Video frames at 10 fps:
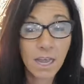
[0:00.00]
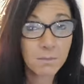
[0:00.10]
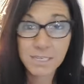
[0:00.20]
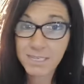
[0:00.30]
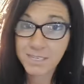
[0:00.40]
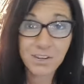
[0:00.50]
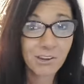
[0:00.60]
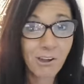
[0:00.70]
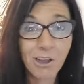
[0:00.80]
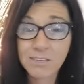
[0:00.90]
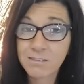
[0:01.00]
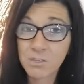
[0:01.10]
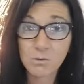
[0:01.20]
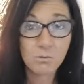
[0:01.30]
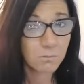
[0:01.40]
Um, it does not
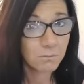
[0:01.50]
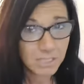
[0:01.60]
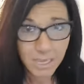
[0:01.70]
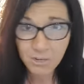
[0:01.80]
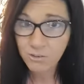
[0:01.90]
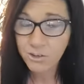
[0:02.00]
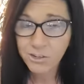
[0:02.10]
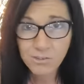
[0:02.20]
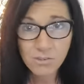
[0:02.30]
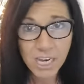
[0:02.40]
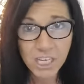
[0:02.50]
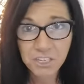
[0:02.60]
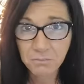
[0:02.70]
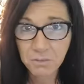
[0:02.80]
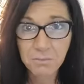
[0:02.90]
cost to schedule a
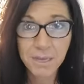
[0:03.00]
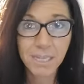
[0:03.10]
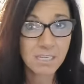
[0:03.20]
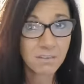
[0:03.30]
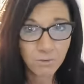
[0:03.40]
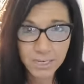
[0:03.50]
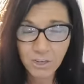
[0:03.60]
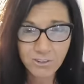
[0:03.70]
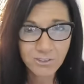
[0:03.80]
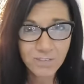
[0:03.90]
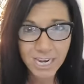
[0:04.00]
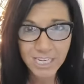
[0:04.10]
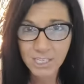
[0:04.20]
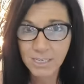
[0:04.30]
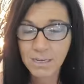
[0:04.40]
consultation with me. It's a free
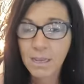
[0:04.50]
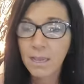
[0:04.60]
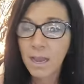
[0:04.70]
consultation.